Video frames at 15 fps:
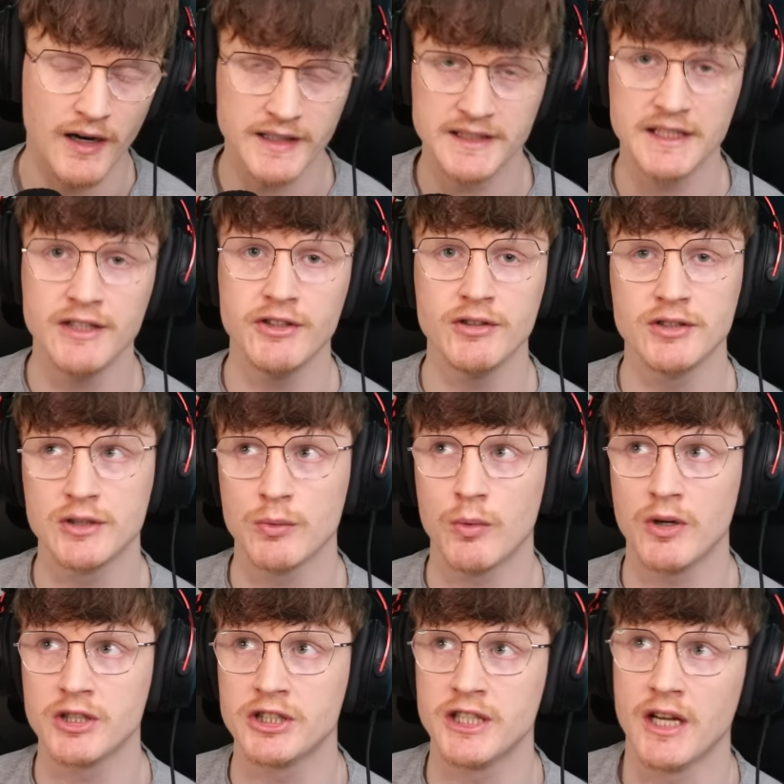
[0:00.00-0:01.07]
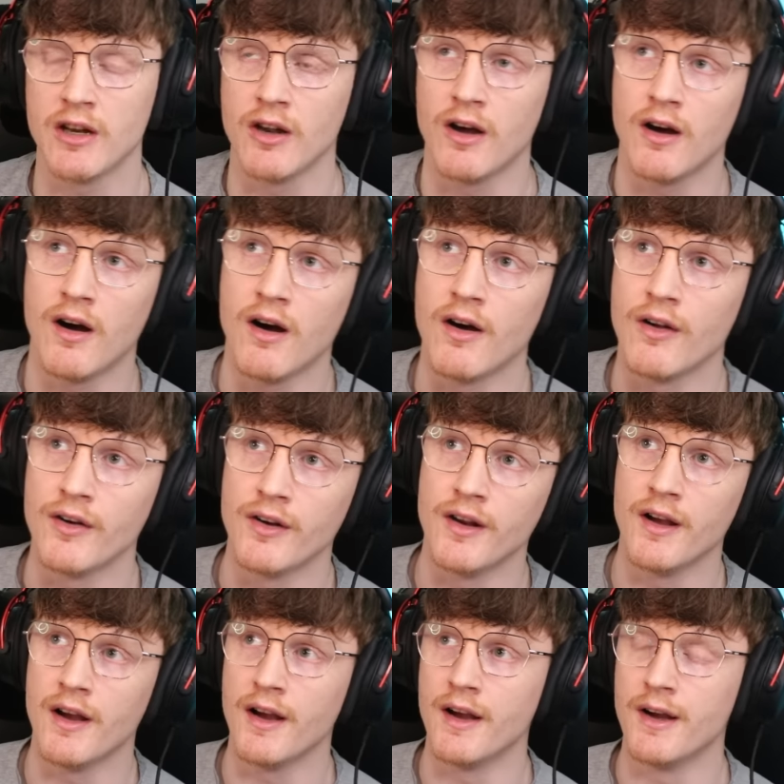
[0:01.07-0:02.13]
I did used to watch it a lot
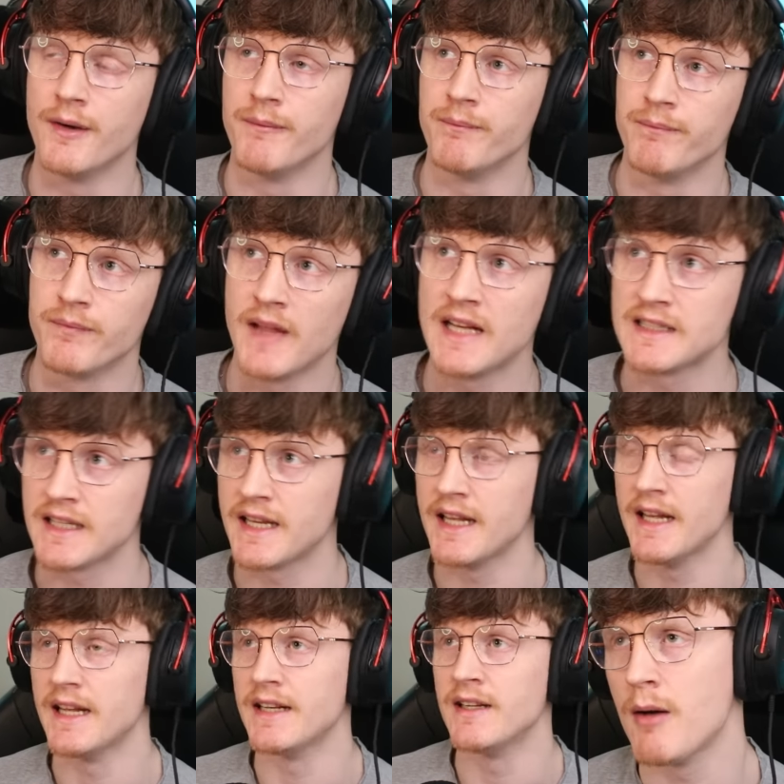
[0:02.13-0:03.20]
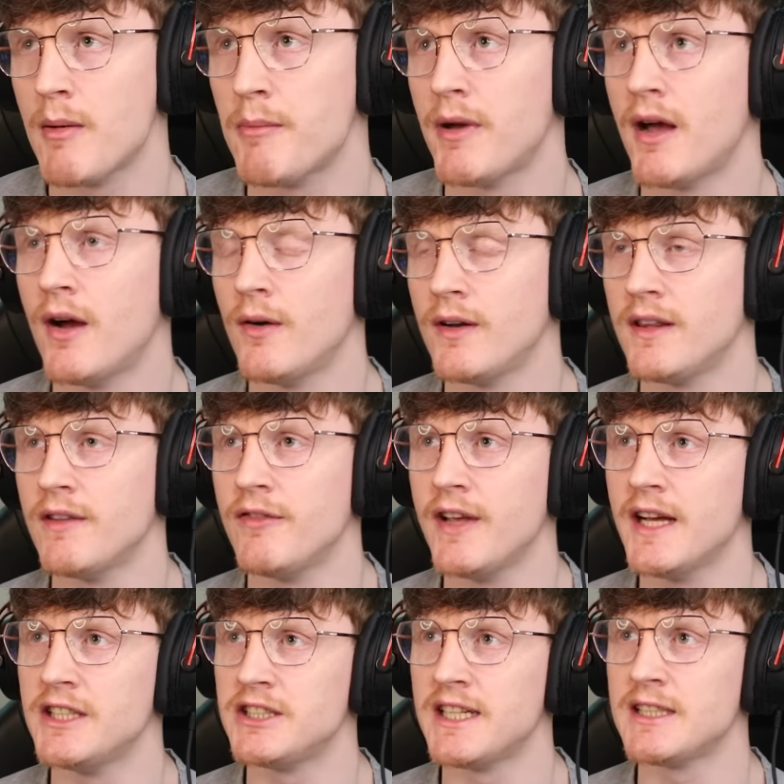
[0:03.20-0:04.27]
on um, as a kid. I remember owning the
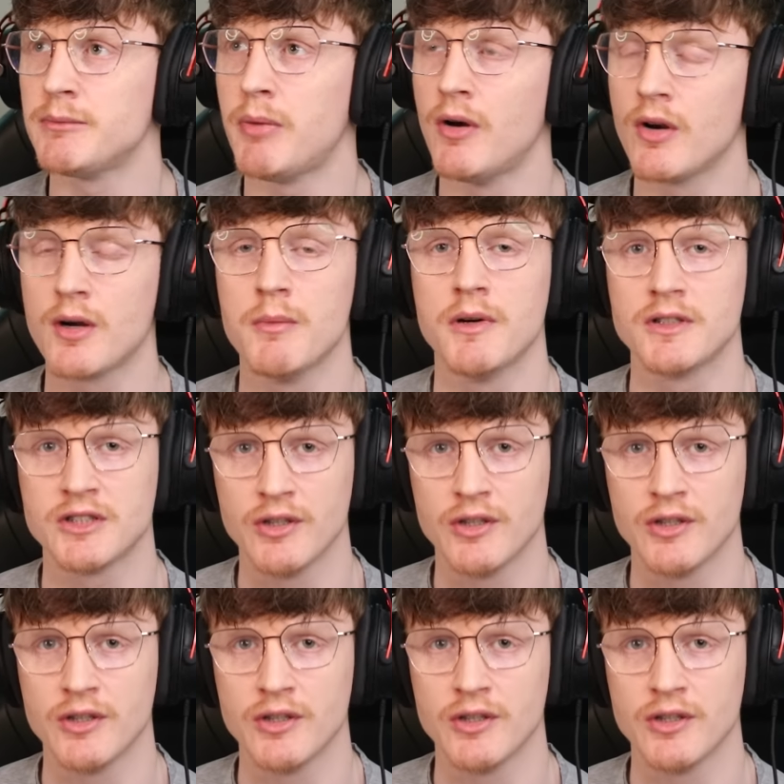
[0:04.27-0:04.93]
VHS Pokemon